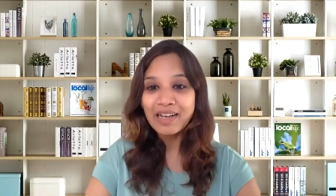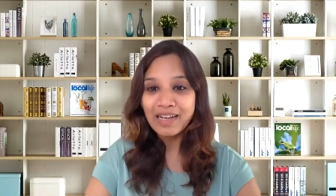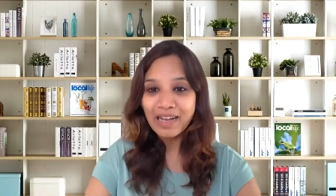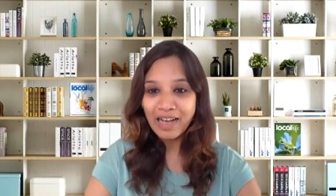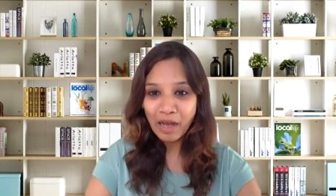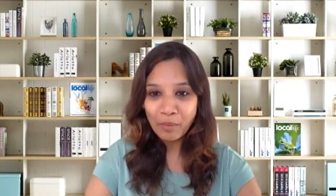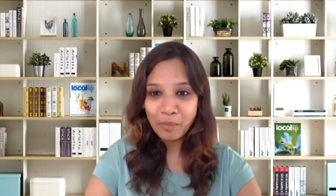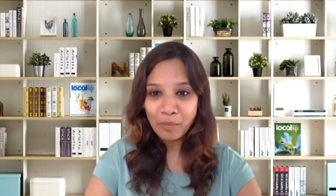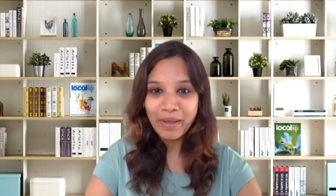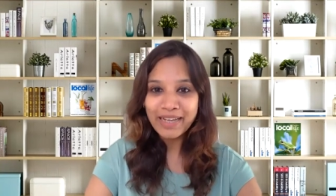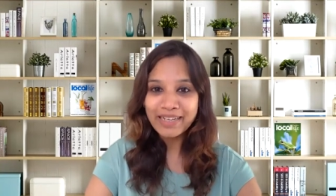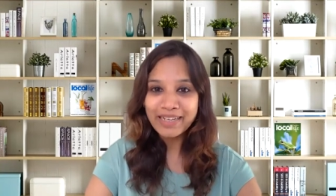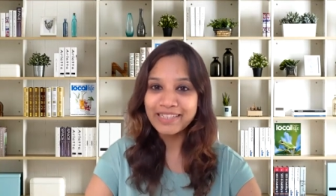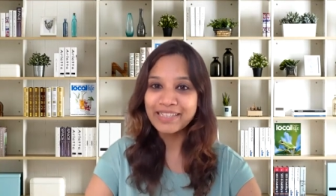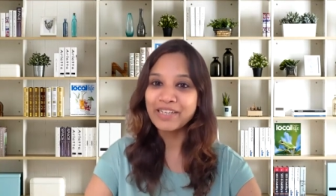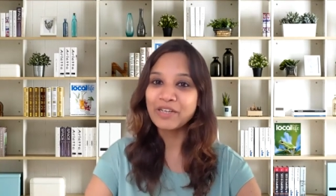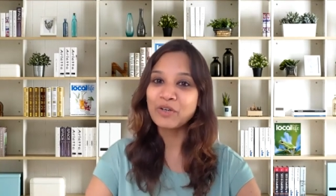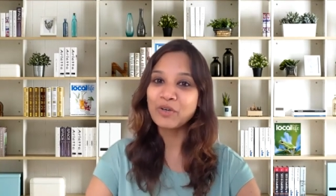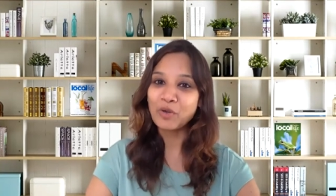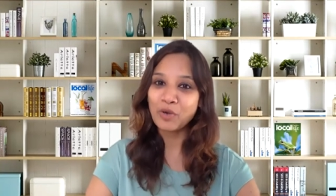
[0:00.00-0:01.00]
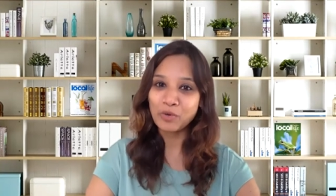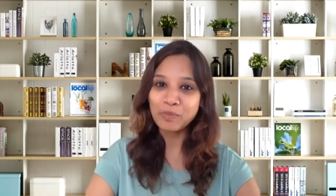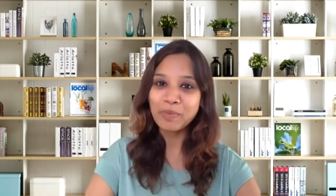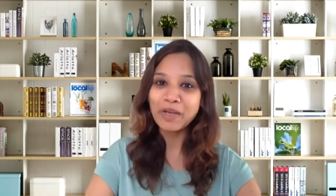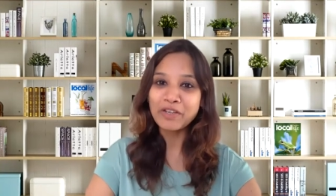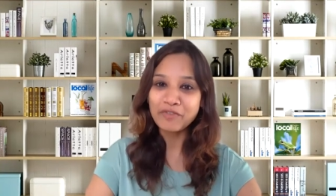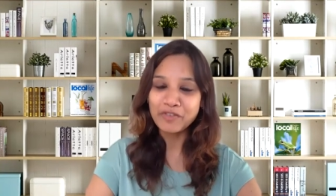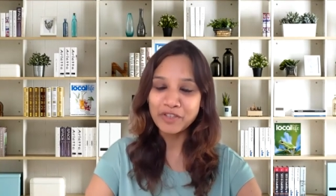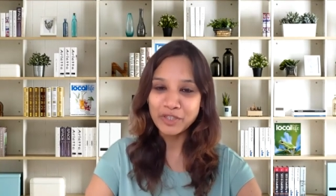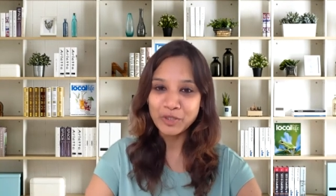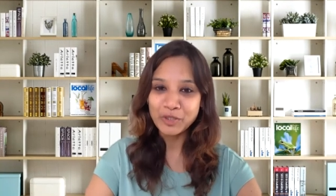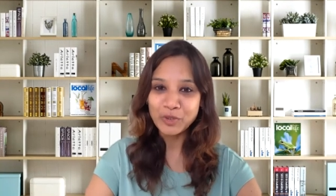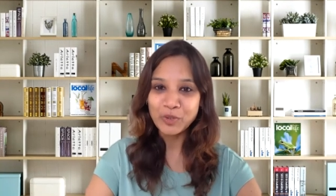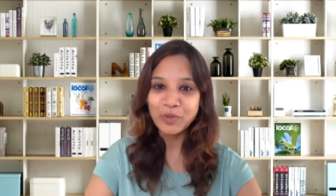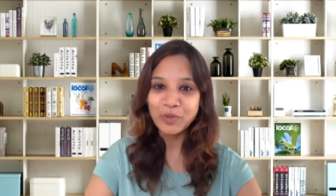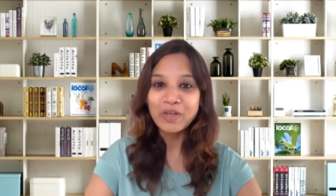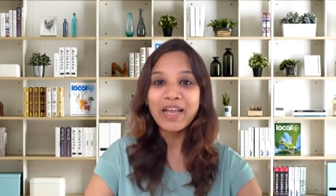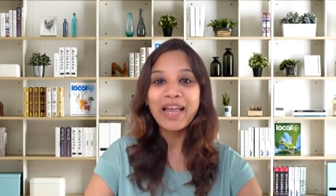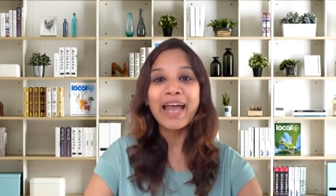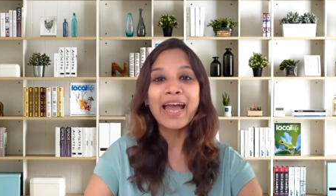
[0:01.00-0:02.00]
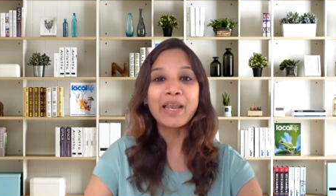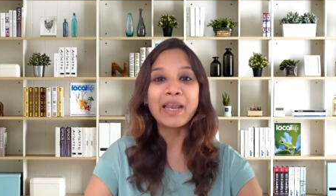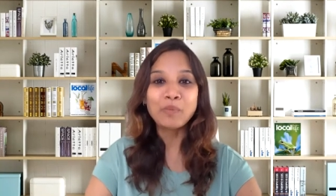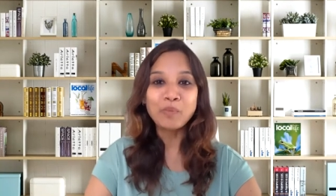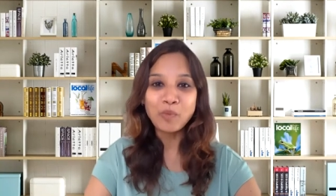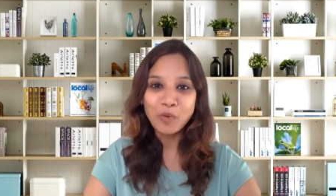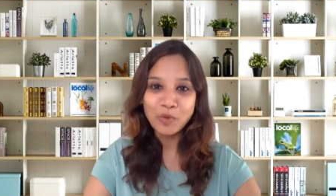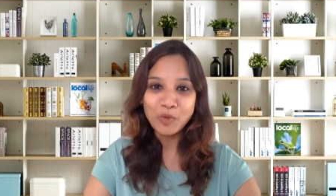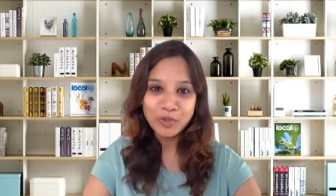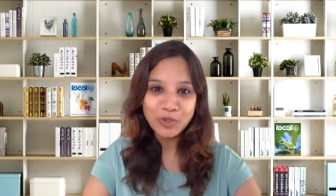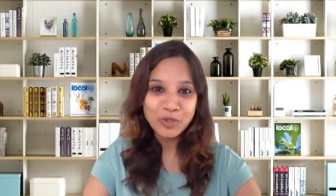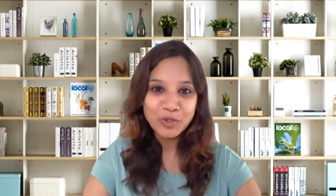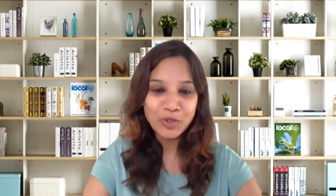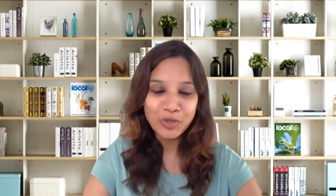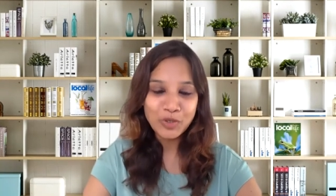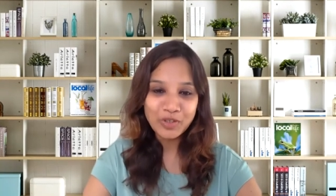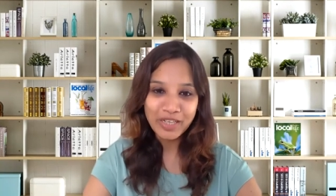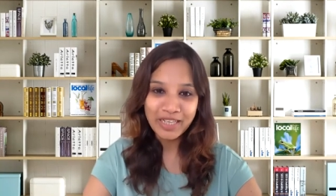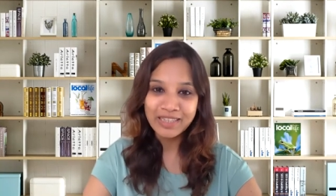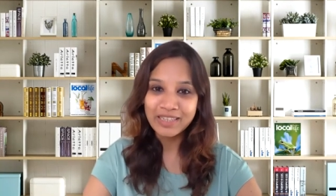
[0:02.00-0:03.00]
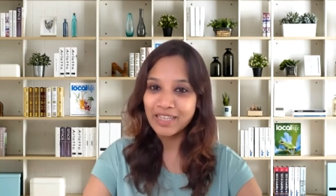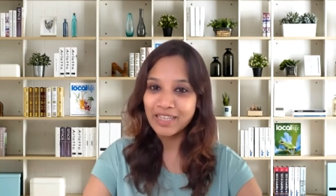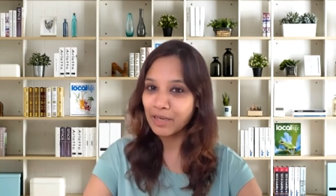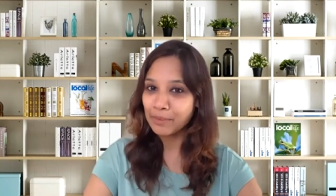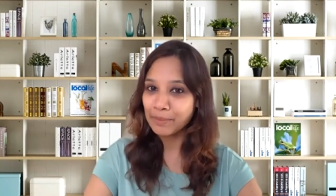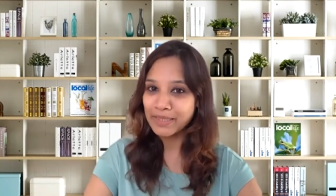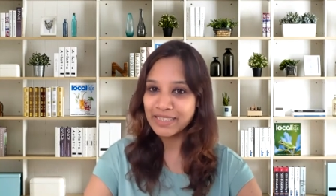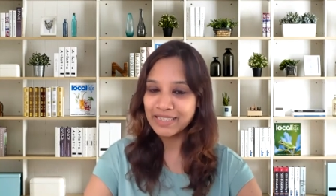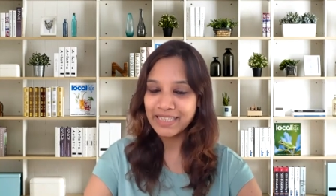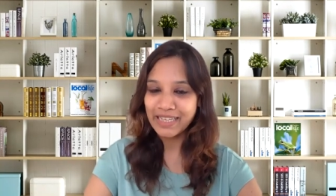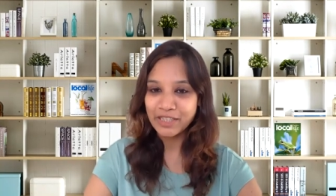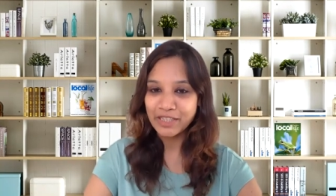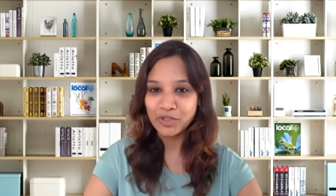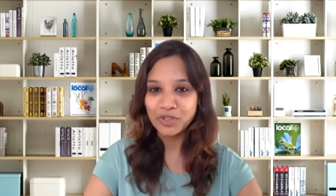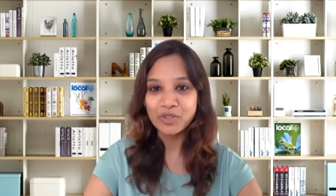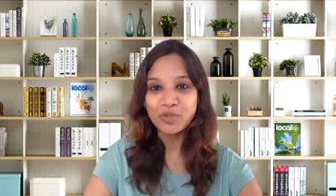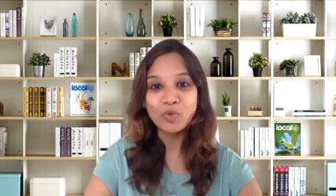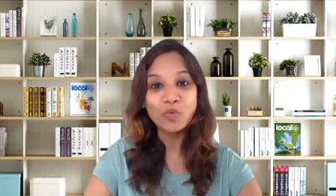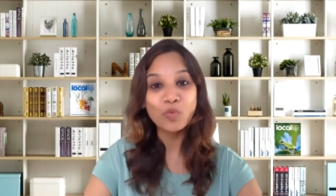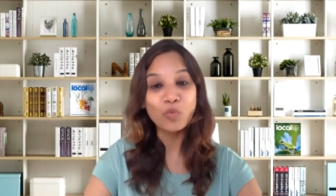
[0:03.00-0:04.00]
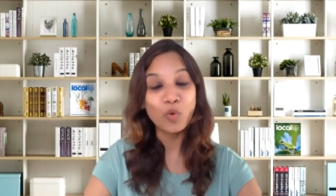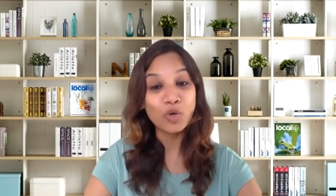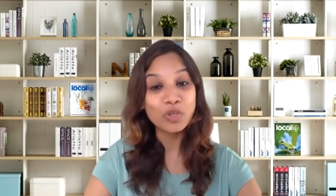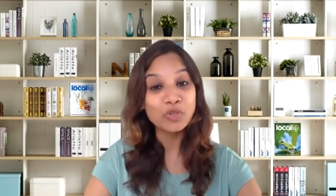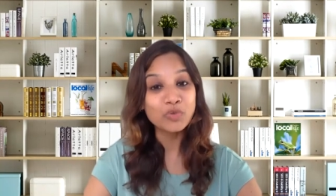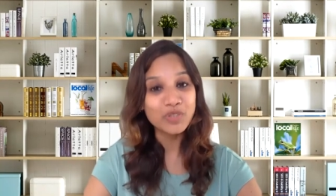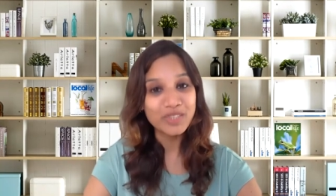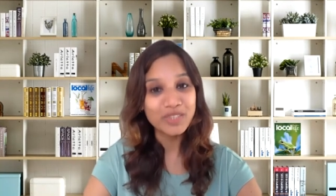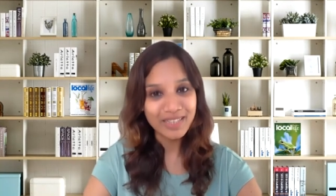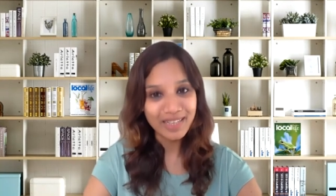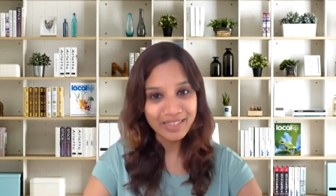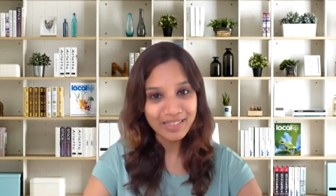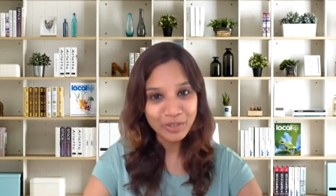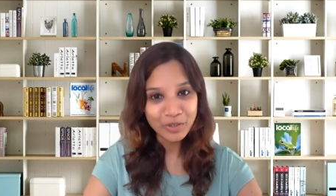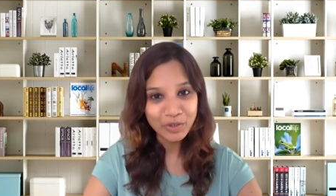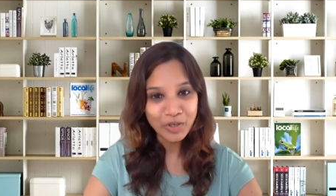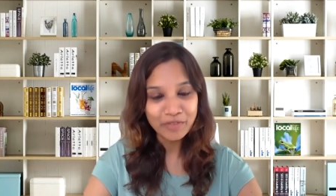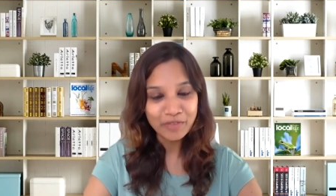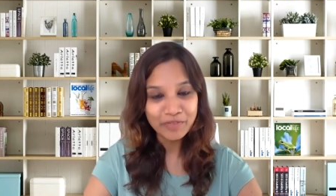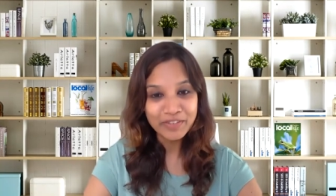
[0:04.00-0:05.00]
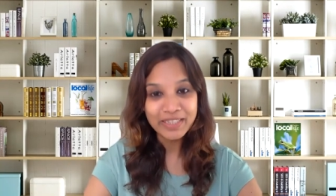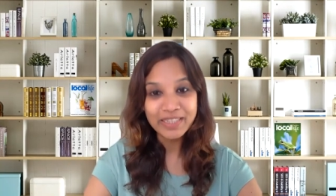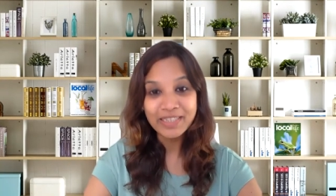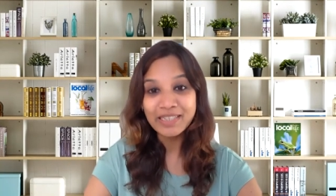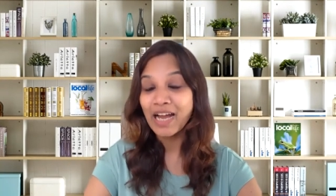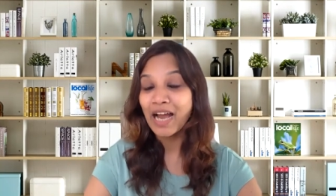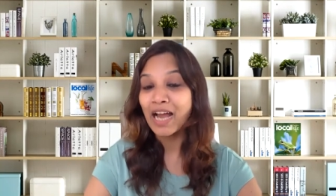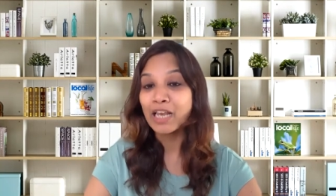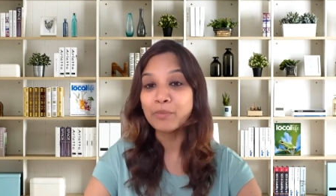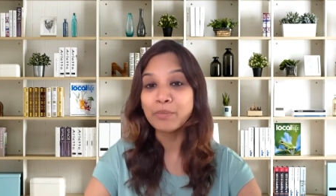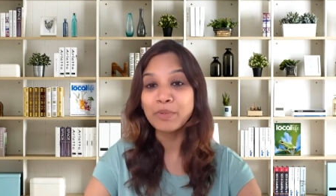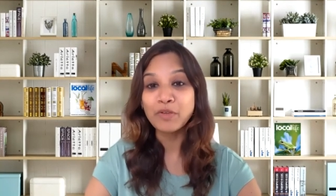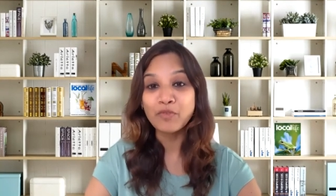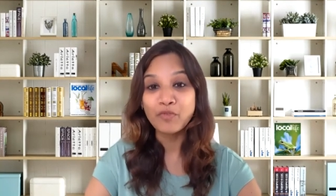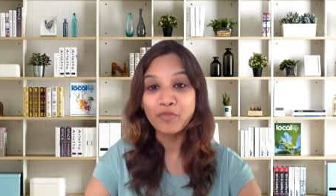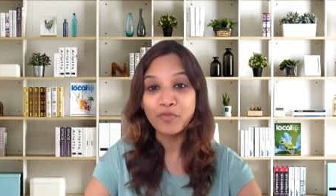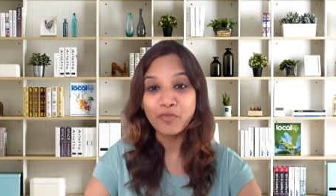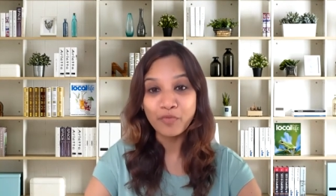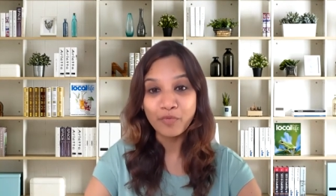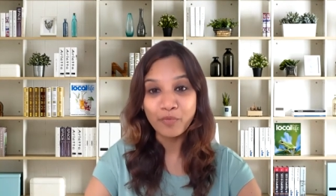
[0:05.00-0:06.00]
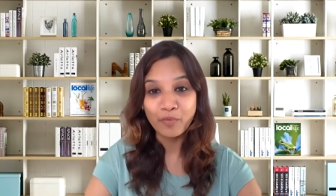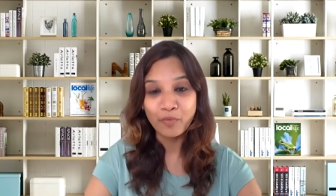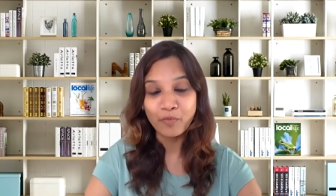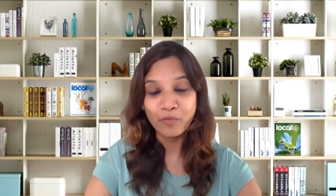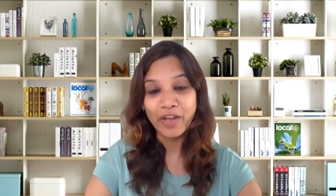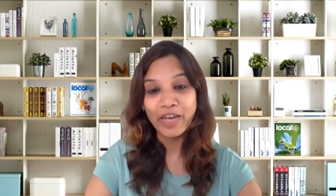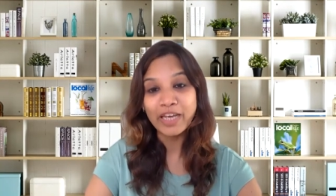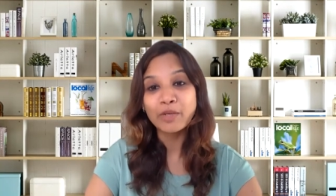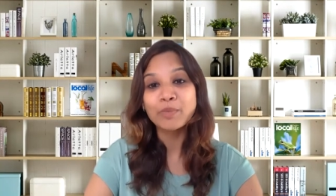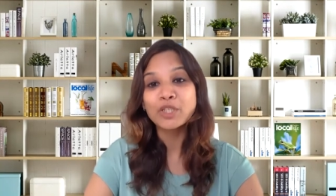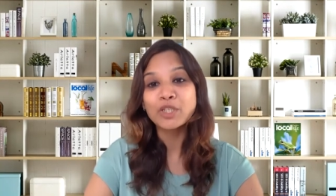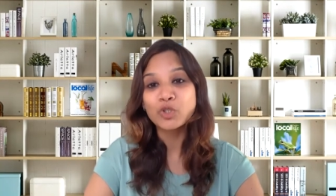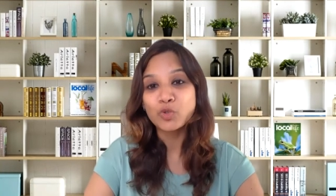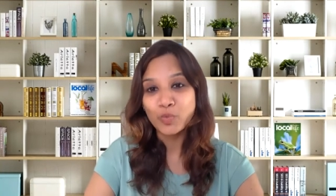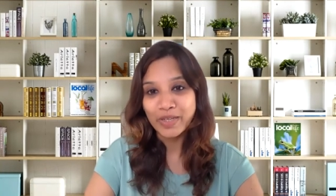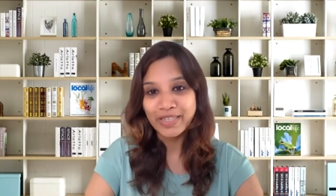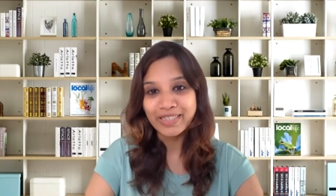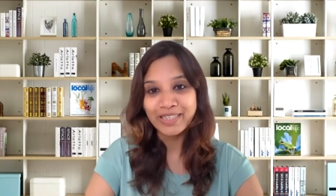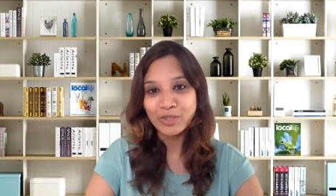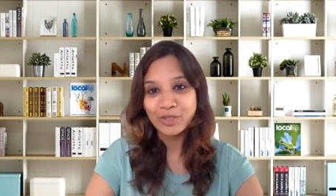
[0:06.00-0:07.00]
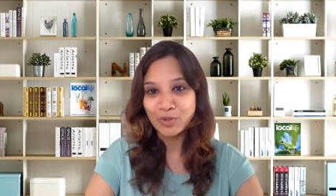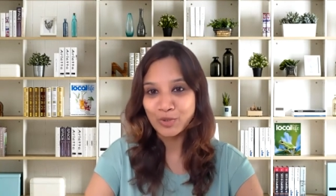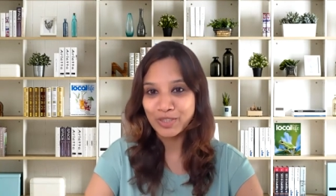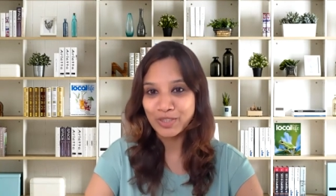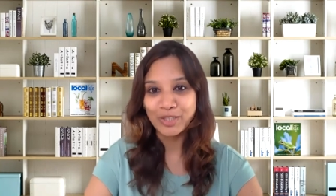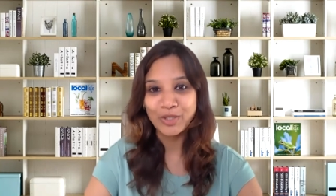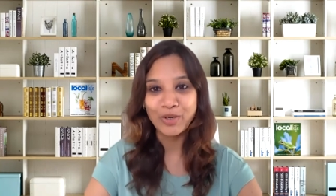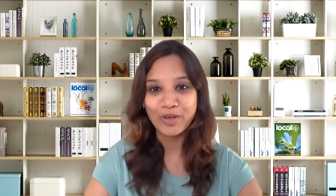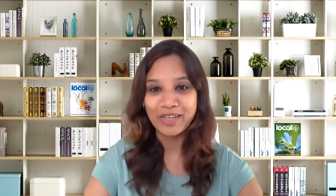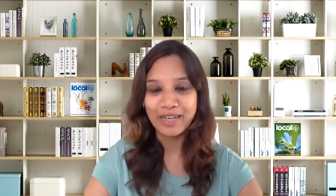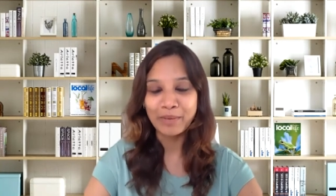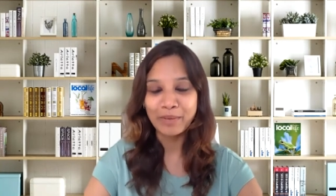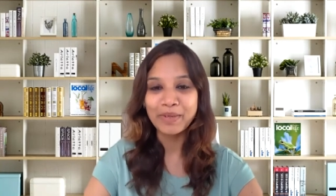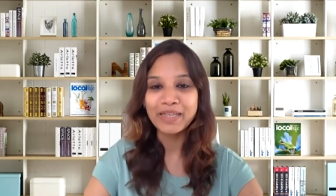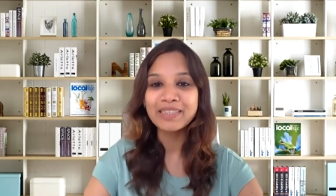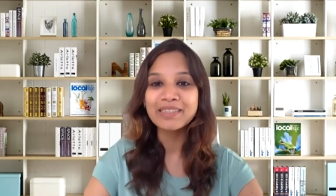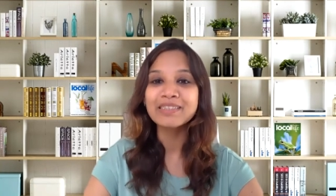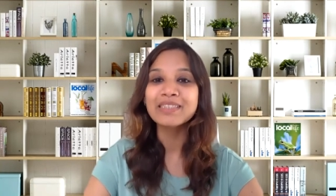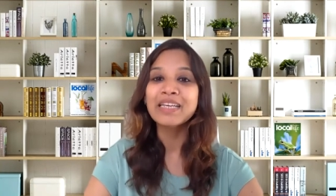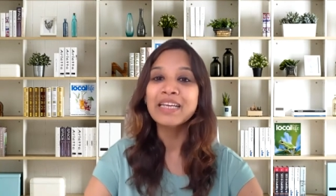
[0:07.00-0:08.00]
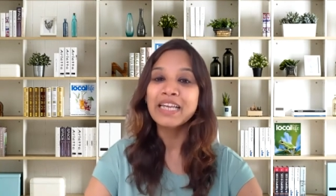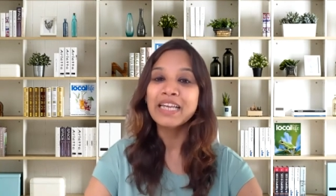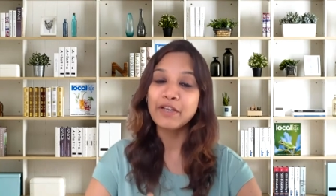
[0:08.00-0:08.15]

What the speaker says: Come back here on my video and post in the comment section what results you have seen. I'll be very much waiting to see your comments.